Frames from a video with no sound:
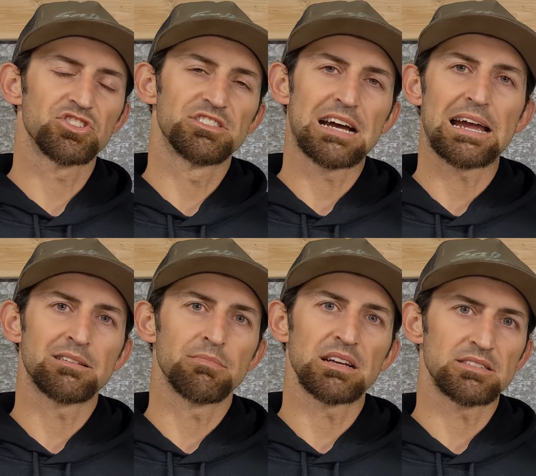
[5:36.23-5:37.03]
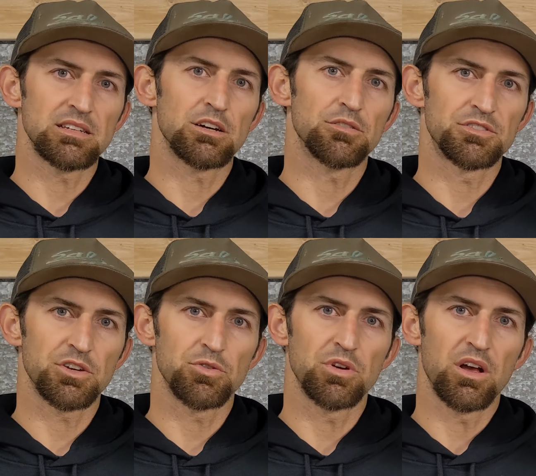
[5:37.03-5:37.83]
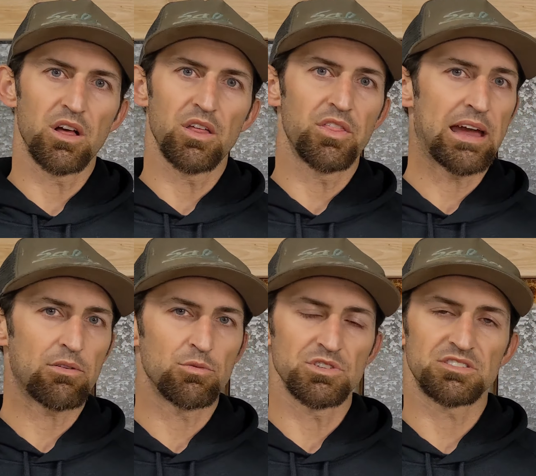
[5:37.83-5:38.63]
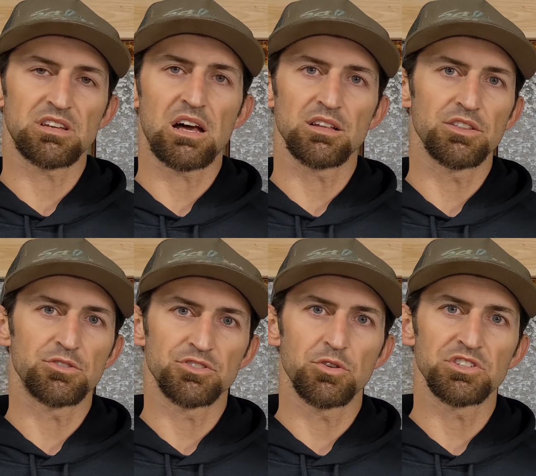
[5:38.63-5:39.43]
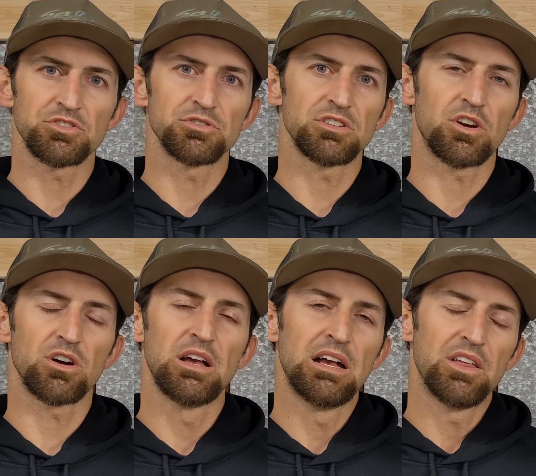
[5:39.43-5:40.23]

tightened myself, so that one was solid. There's no issues at all.